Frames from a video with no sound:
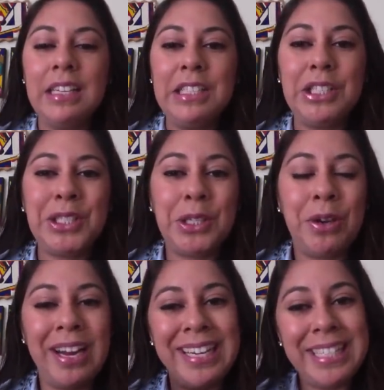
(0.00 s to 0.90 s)
So
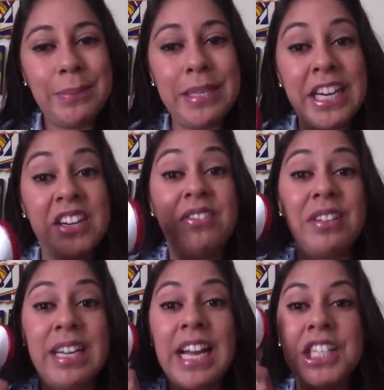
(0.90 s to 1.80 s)
I need to be careful
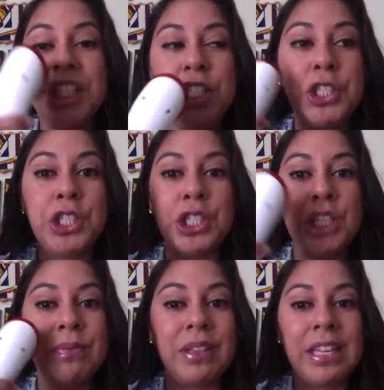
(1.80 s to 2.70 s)
and actually use this
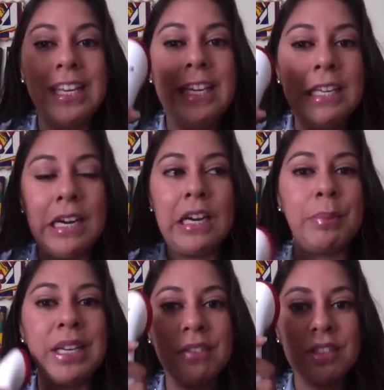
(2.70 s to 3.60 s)
evenly on
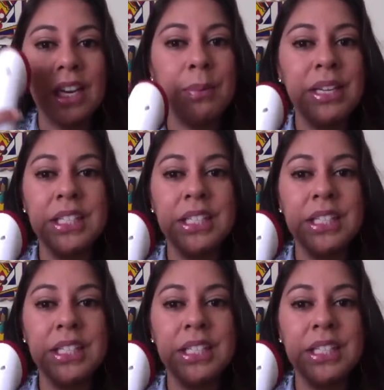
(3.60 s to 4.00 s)
my left side because